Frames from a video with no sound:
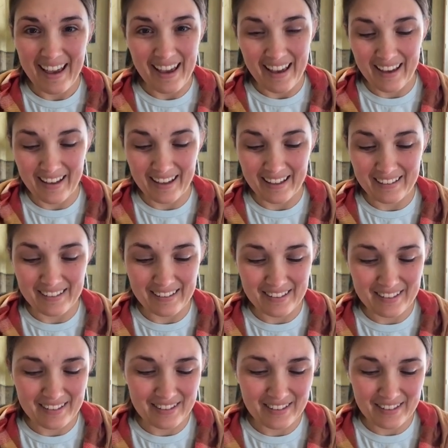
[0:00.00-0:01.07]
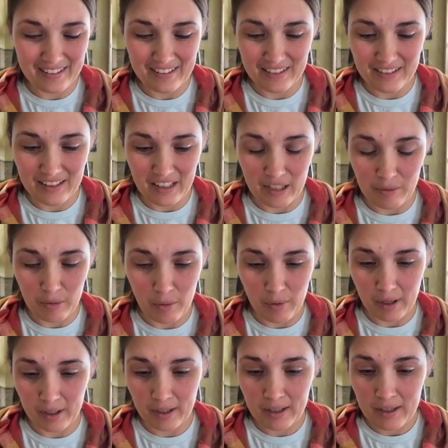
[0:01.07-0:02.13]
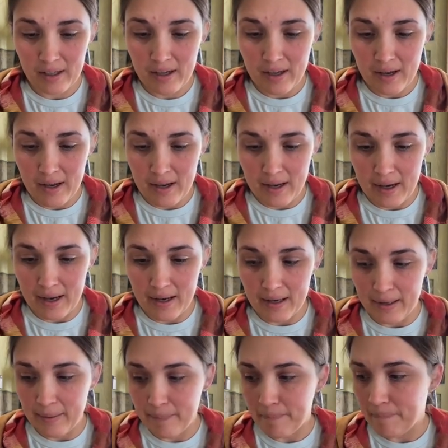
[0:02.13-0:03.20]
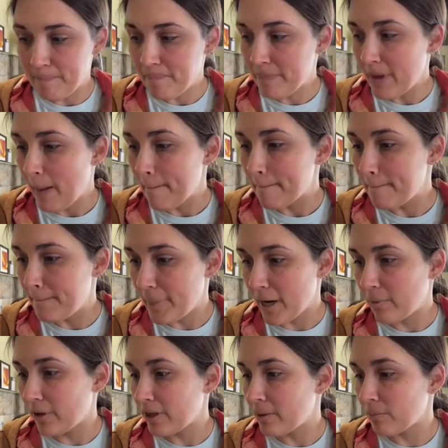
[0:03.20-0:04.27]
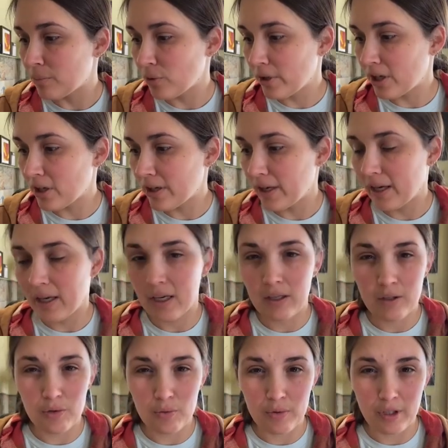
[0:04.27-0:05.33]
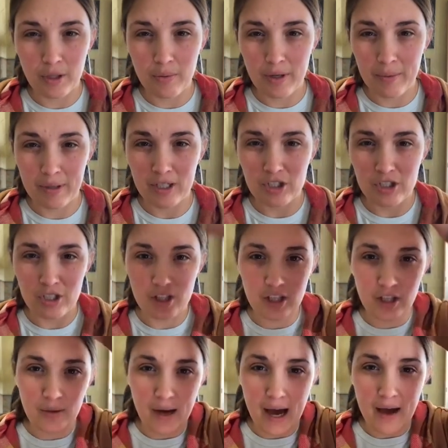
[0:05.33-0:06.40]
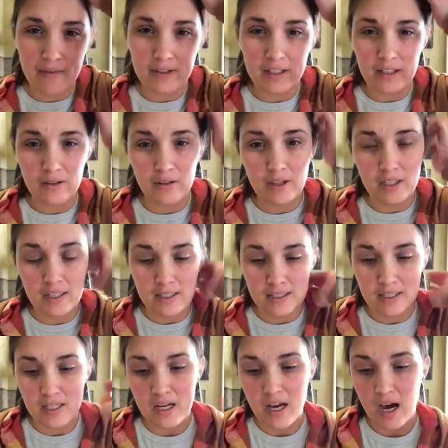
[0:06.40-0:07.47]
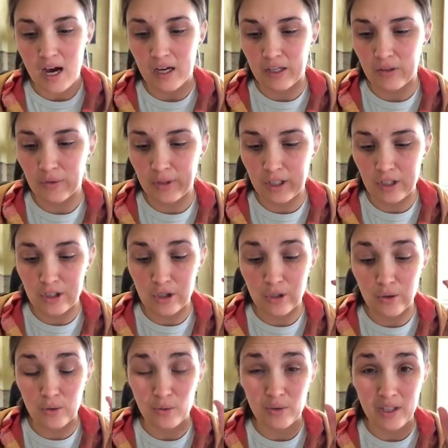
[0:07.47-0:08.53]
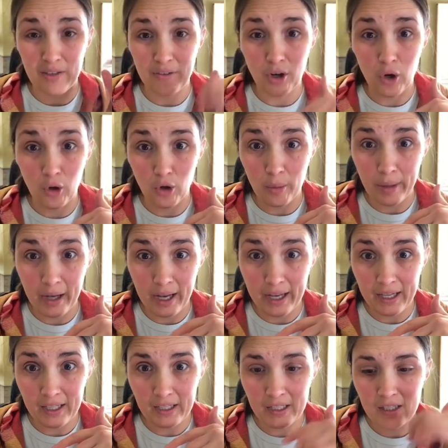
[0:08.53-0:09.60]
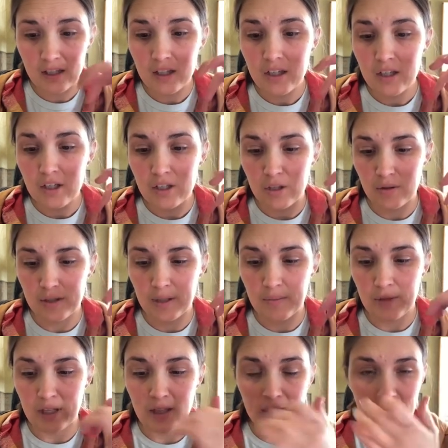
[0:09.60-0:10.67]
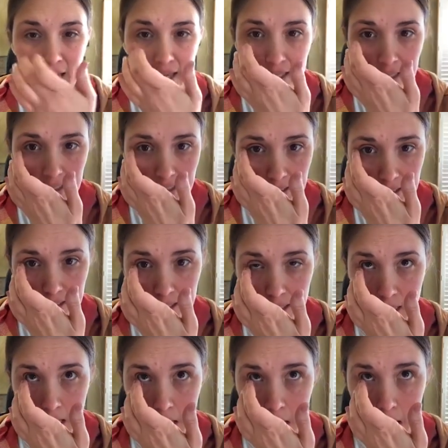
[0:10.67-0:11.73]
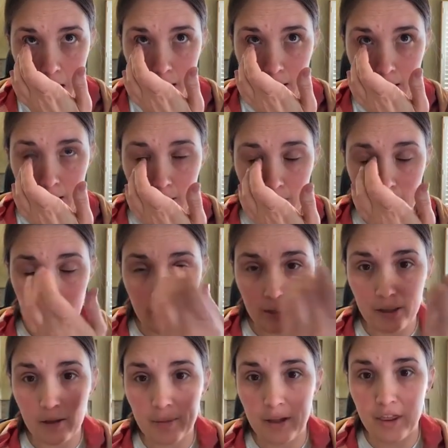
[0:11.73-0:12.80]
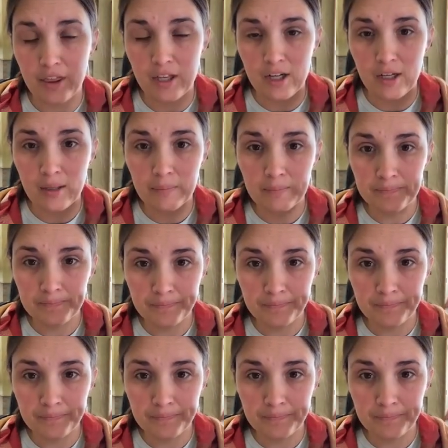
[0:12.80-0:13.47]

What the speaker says: and it will work. But with embroidery, you really want to make sure that you have a needle that is not going to leave a hole behind. So something that is a little bit thinner,